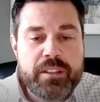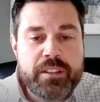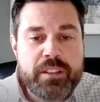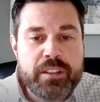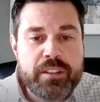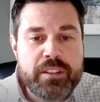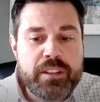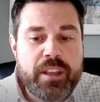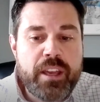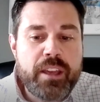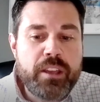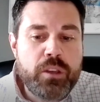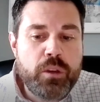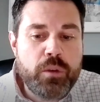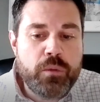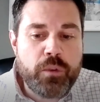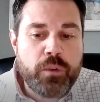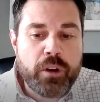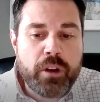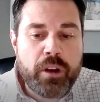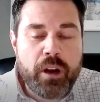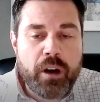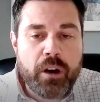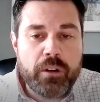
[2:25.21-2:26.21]
it says, thank you
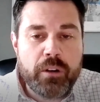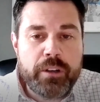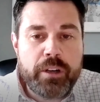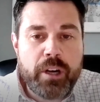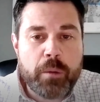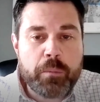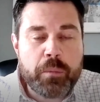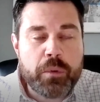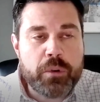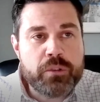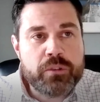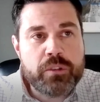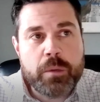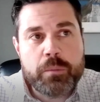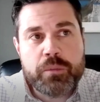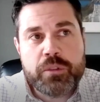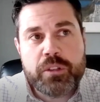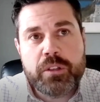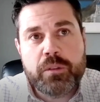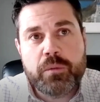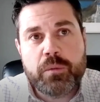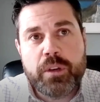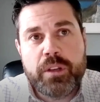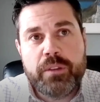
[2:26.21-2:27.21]
for calling our
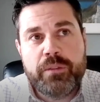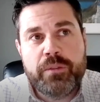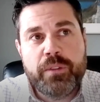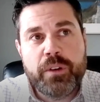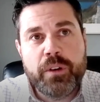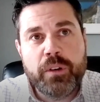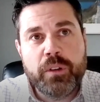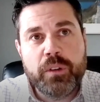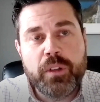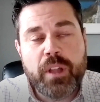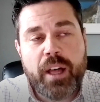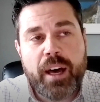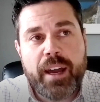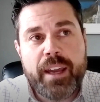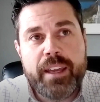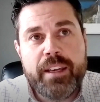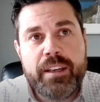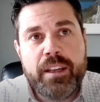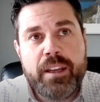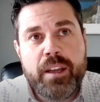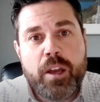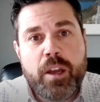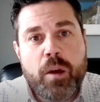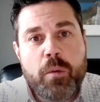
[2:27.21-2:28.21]
prescription refill
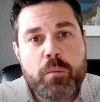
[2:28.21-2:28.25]
line.